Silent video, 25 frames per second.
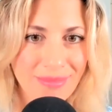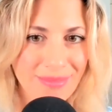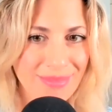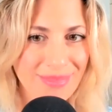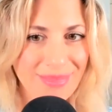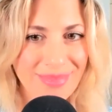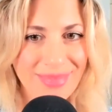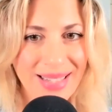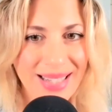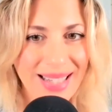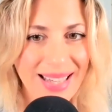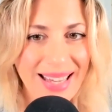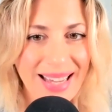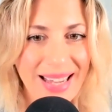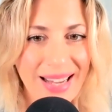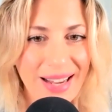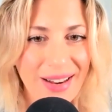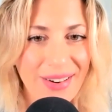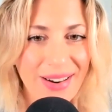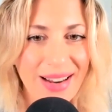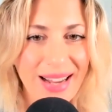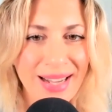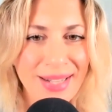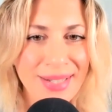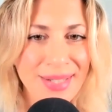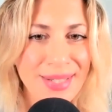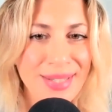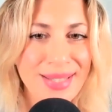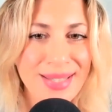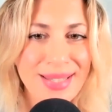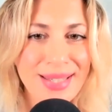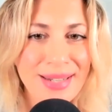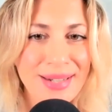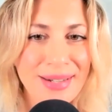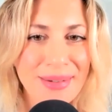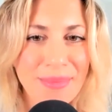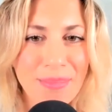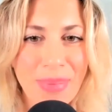the care as
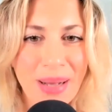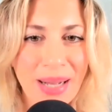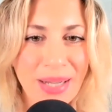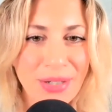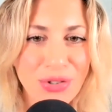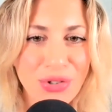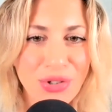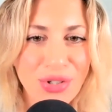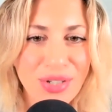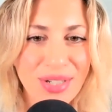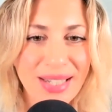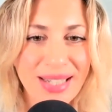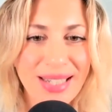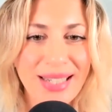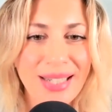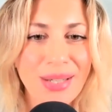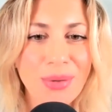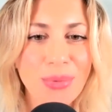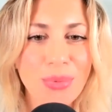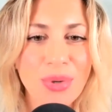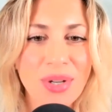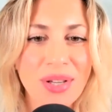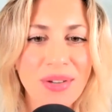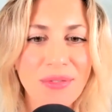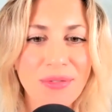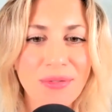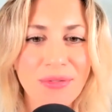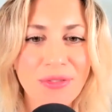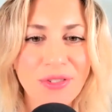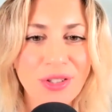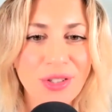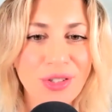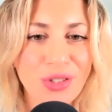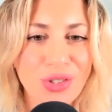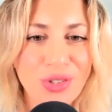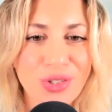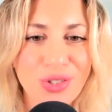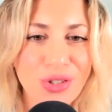in patriarchy we've
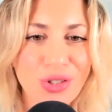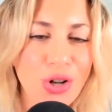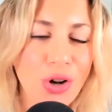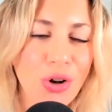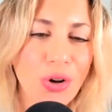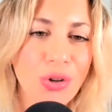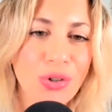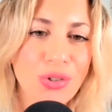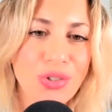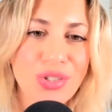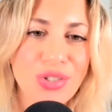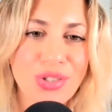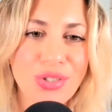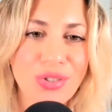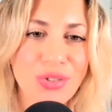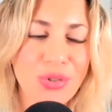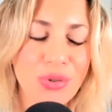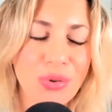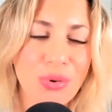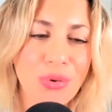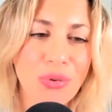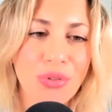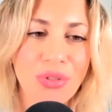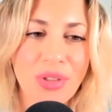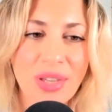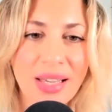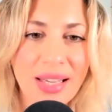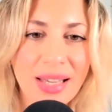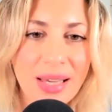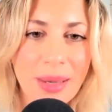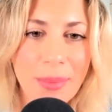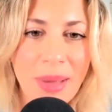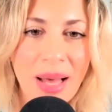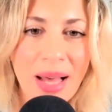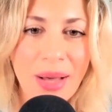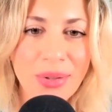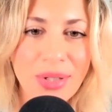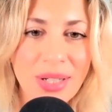taught to think
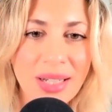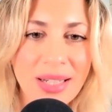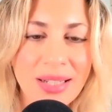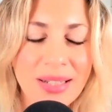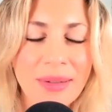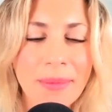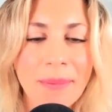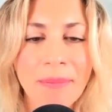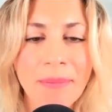about it.